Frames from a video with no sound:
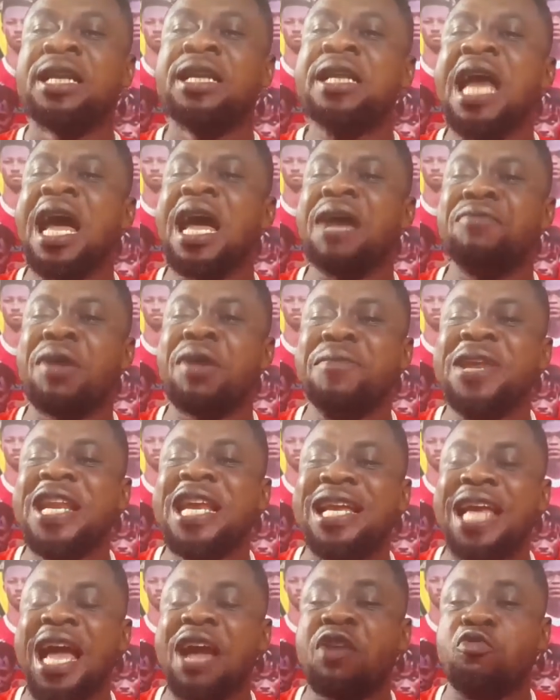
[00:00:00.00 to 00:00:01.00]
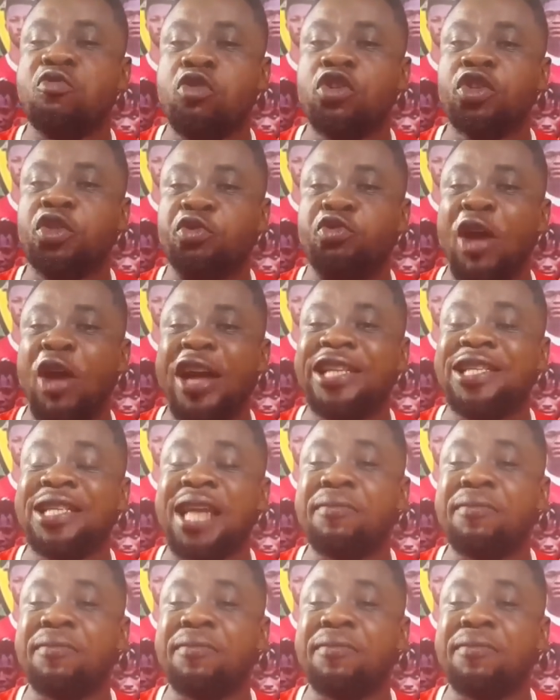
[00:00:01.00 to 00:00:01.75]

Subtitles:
Now, my mini can go straight.